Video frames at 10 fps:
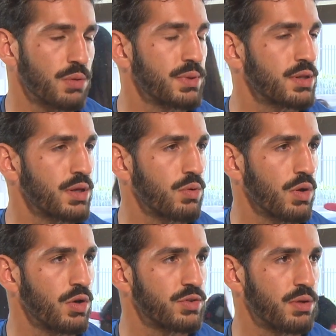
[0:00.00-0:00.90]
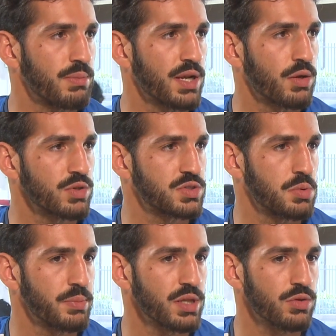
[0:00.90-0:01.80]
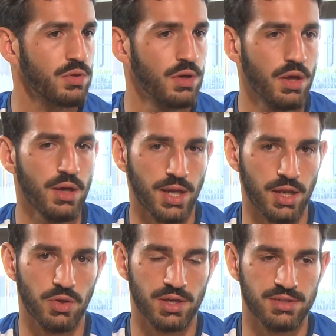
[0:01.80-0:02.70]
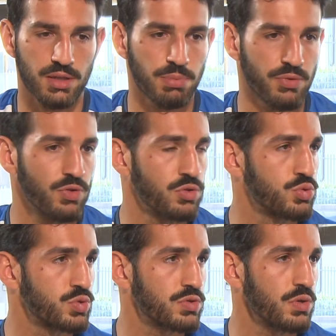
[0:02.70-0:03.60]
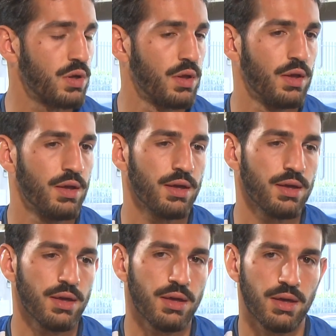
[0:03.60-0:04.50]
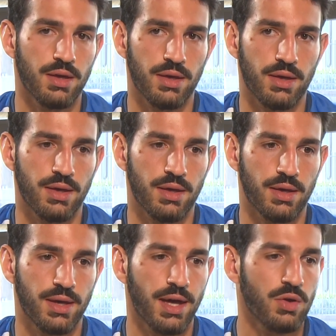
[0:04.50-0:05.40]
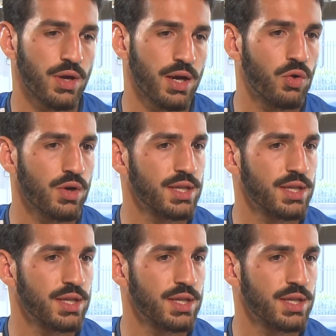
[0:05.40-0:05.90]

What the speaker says: Of course, he still needs to put the team together and give them a precise identity and playing style, which is missing